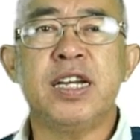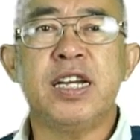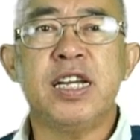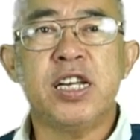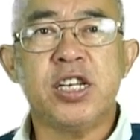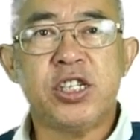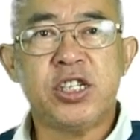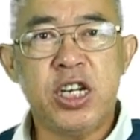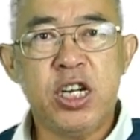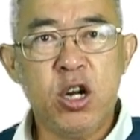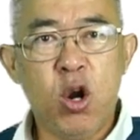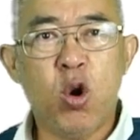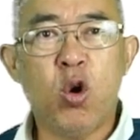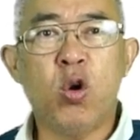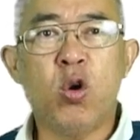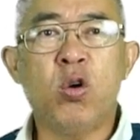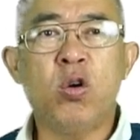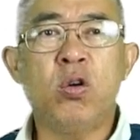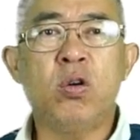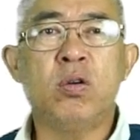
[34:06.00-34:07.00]

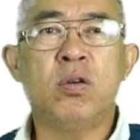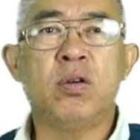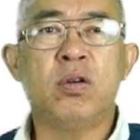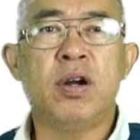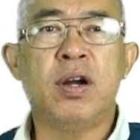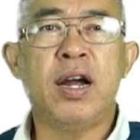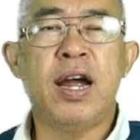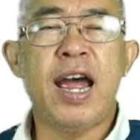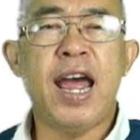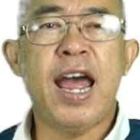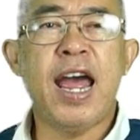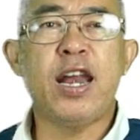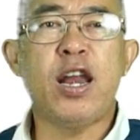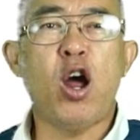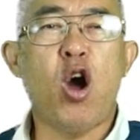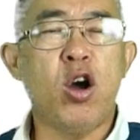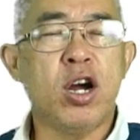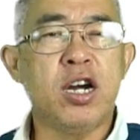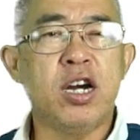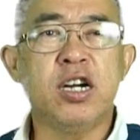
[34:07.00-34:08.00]
sinkhole had
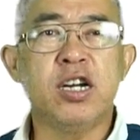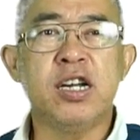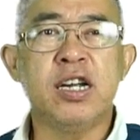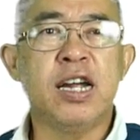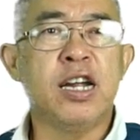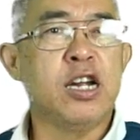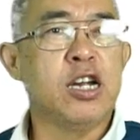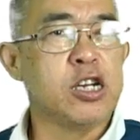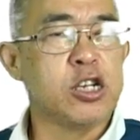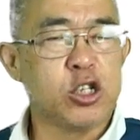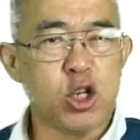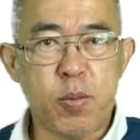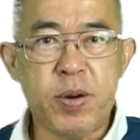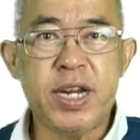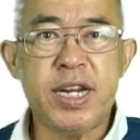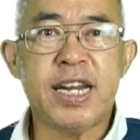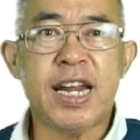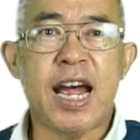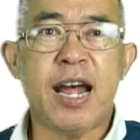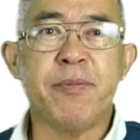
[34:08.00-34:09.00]
occurred so many
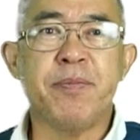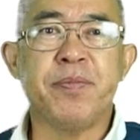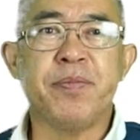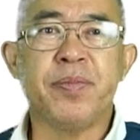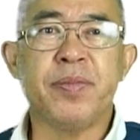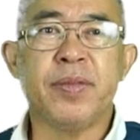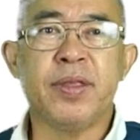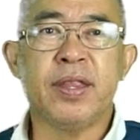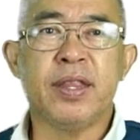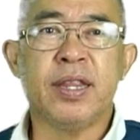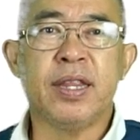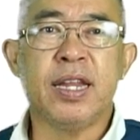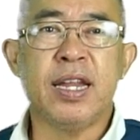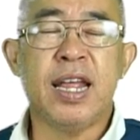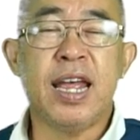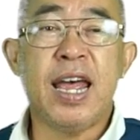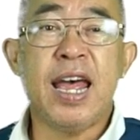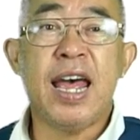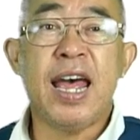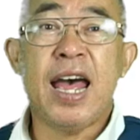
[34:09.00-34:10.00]
times.
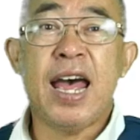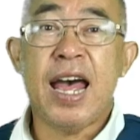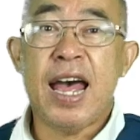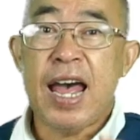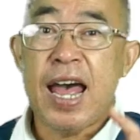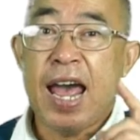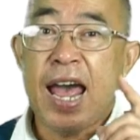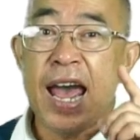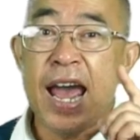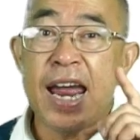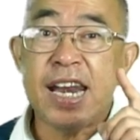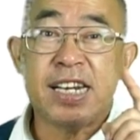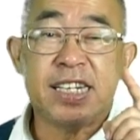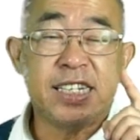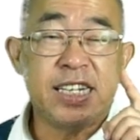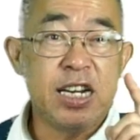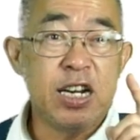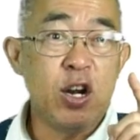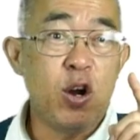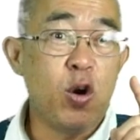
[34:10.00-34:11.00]
And
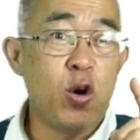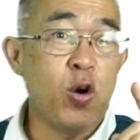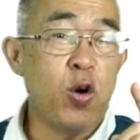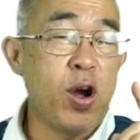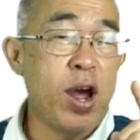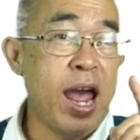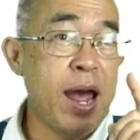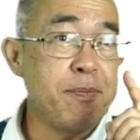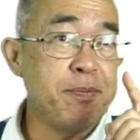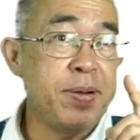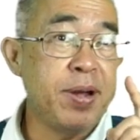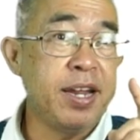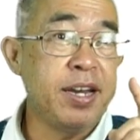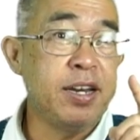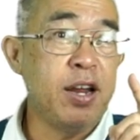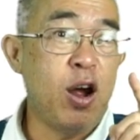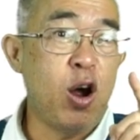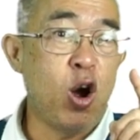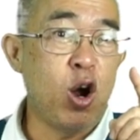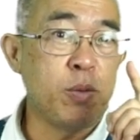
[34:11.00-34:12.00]
sinkhole happened
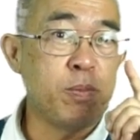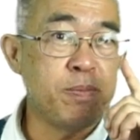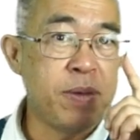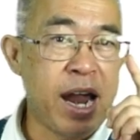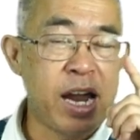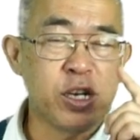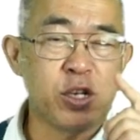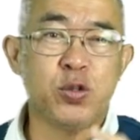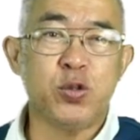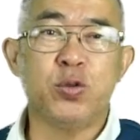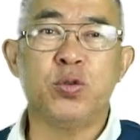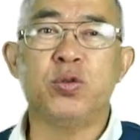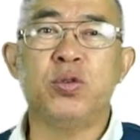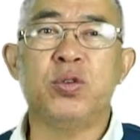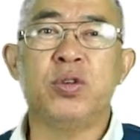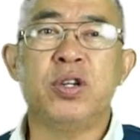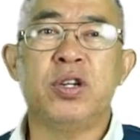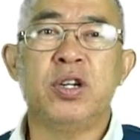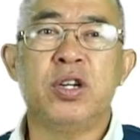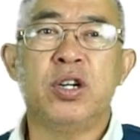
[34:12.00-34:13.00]
on Ma too.
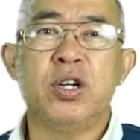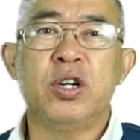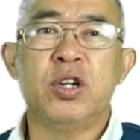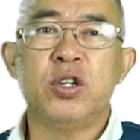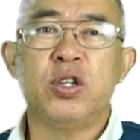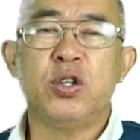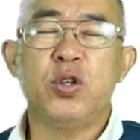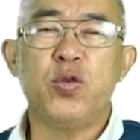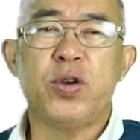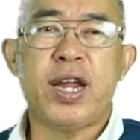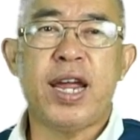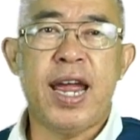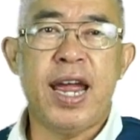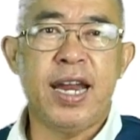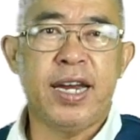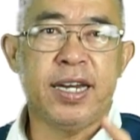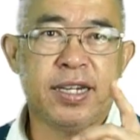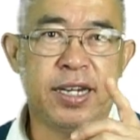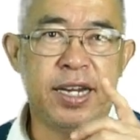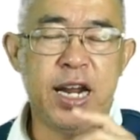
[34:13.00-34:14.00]
You can
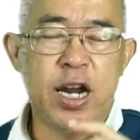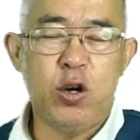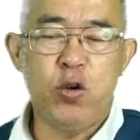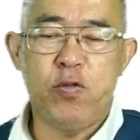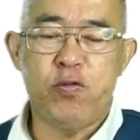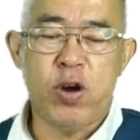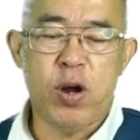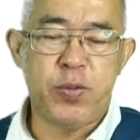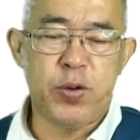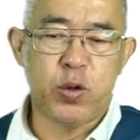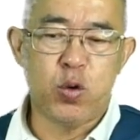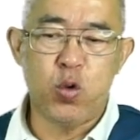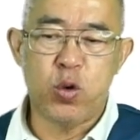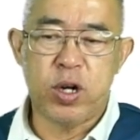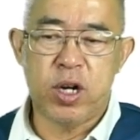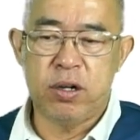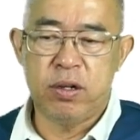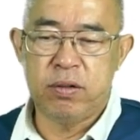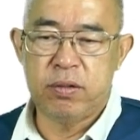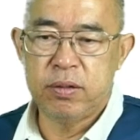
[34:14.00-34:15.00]
take a look from the
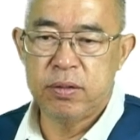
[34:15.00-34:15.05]
Google.